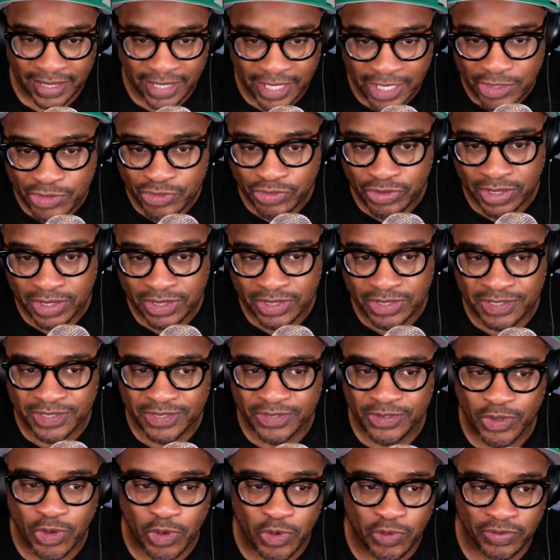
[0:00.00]
Hendricks
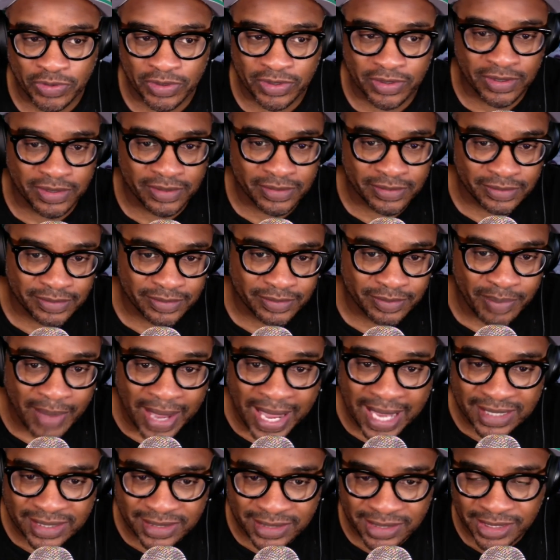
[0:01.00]
over
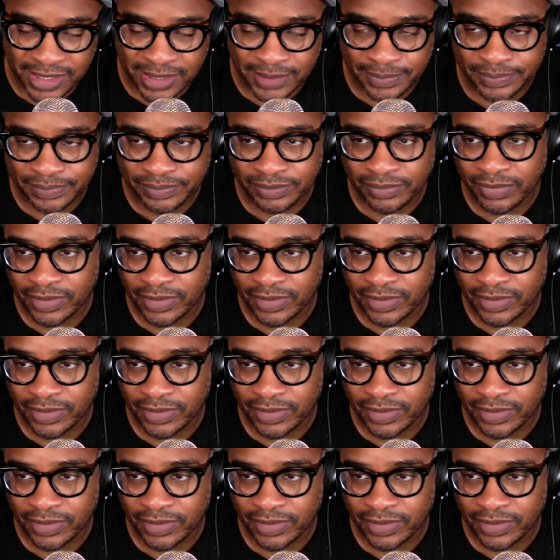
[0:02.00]
Maxey